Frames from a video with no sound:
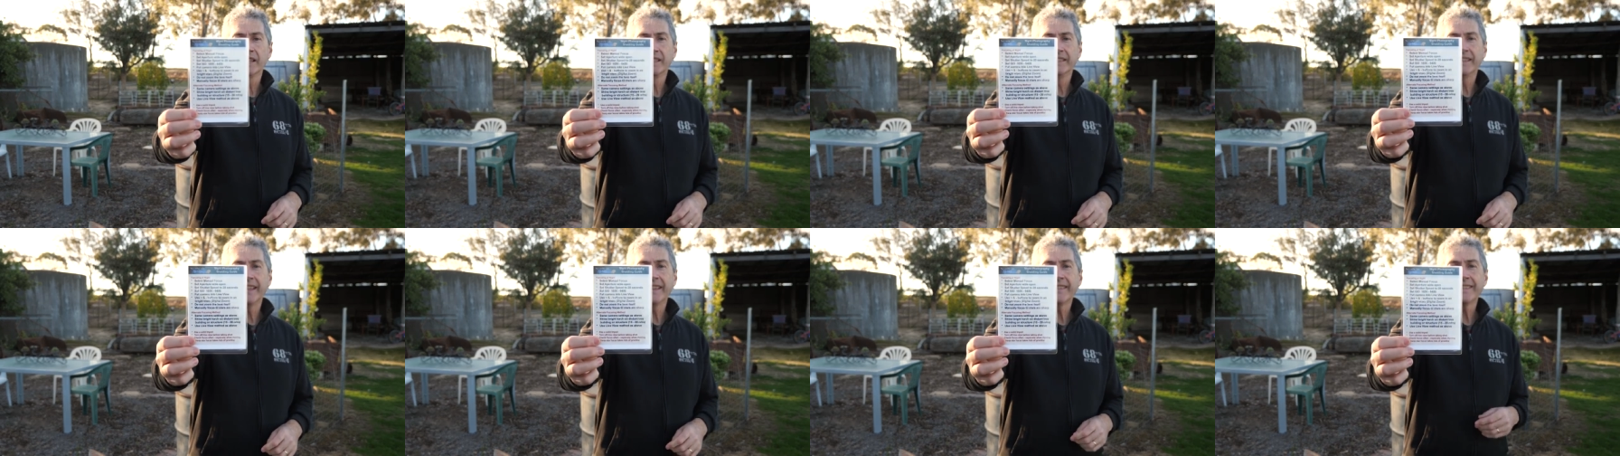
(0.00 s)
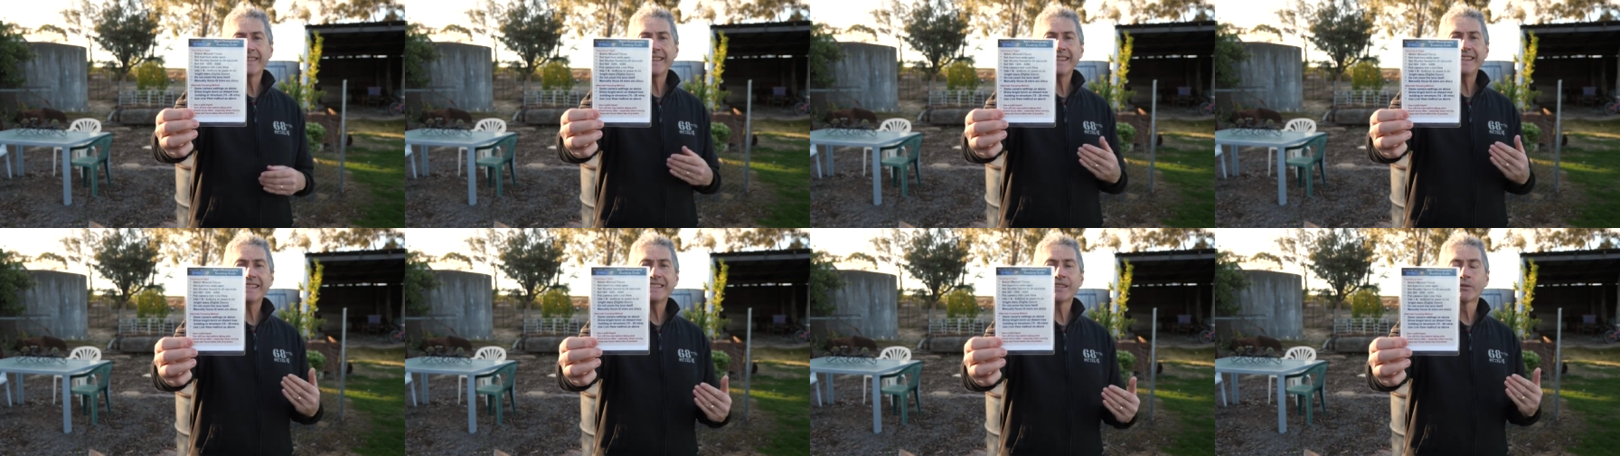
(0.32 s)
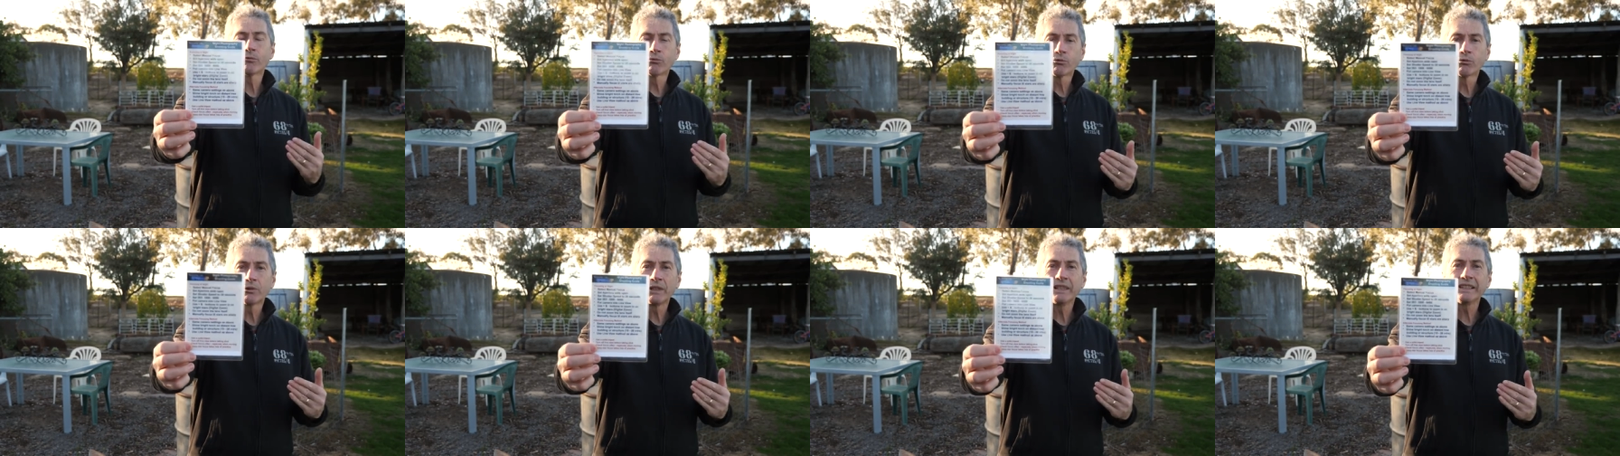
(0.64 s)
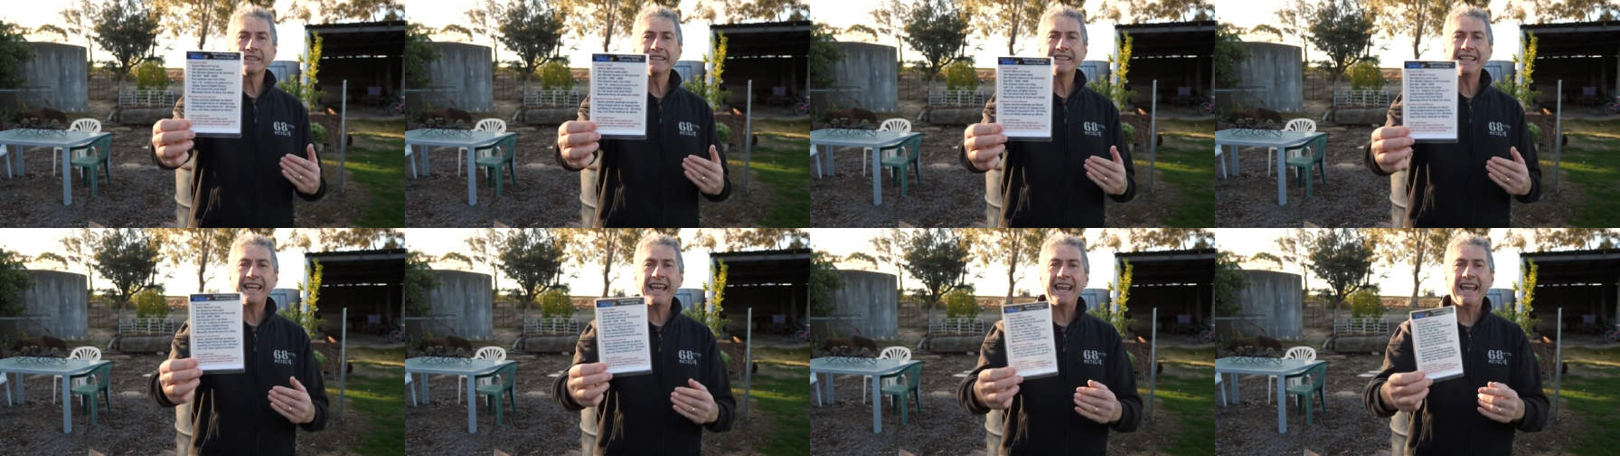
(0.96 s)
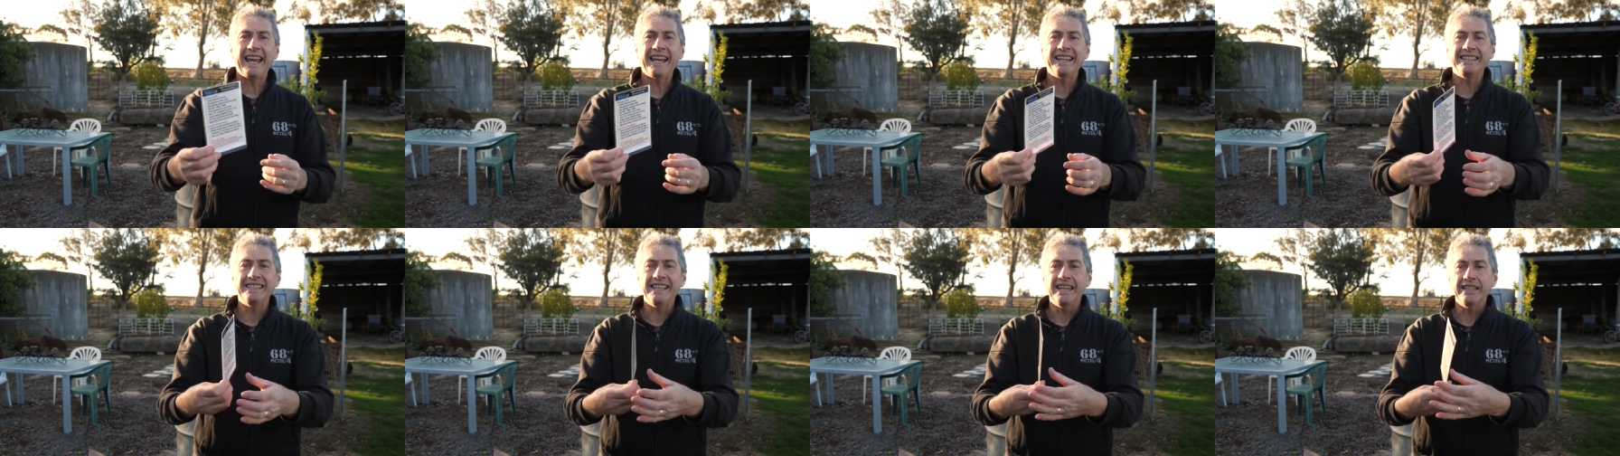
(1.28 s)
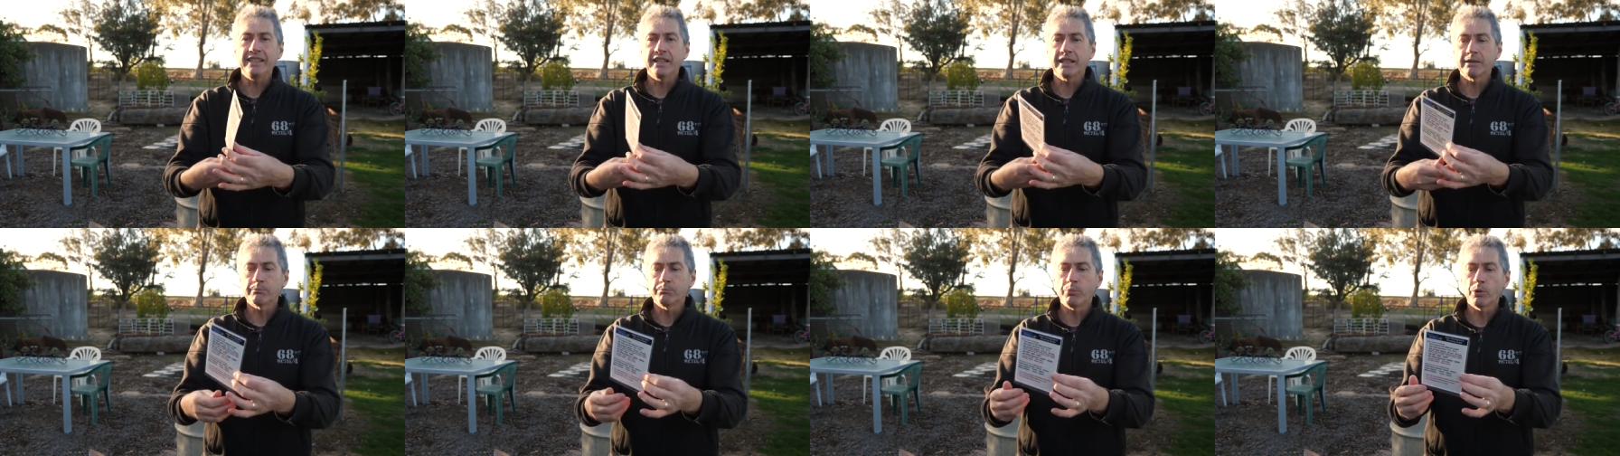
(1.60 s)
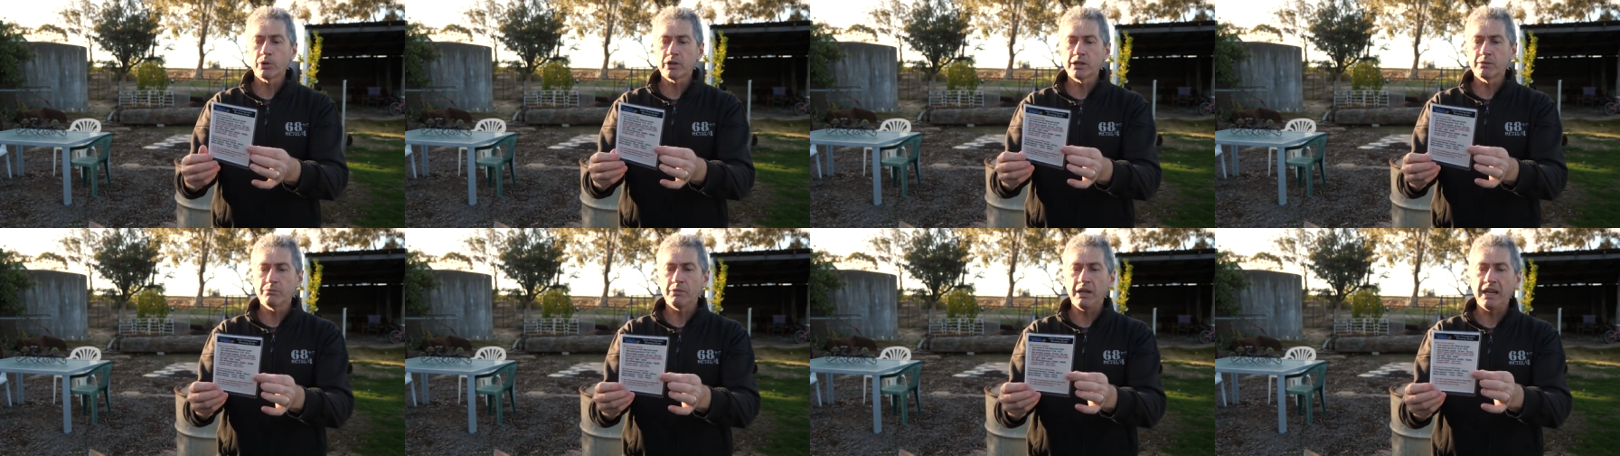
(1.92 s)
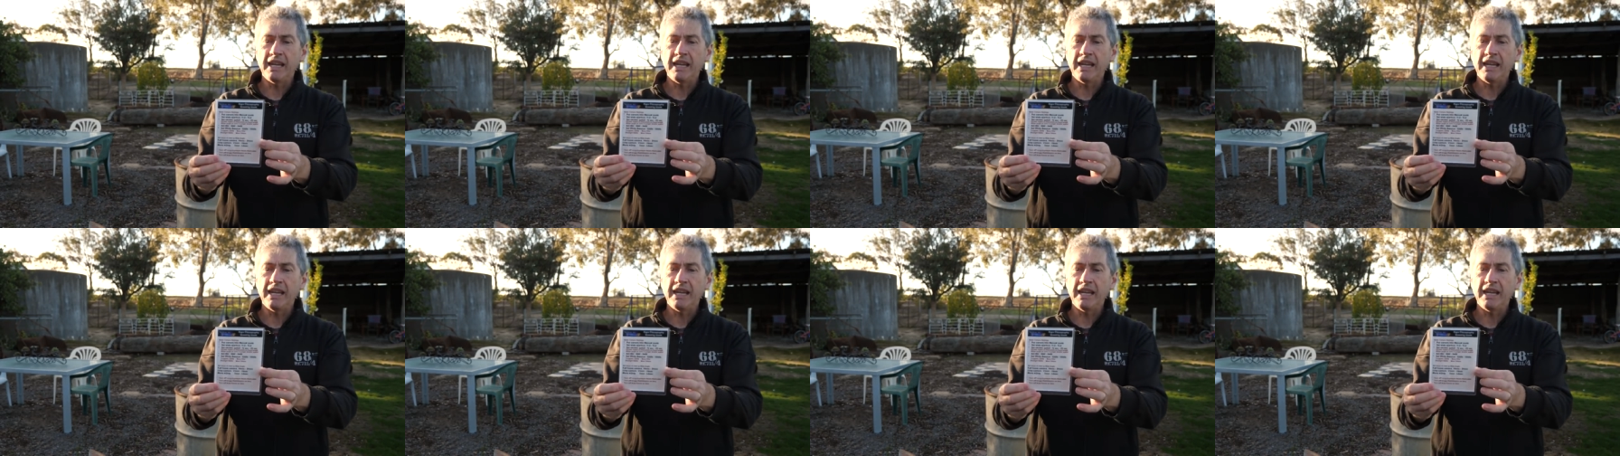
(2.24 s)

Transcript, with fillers: Now these are really handy and you can put them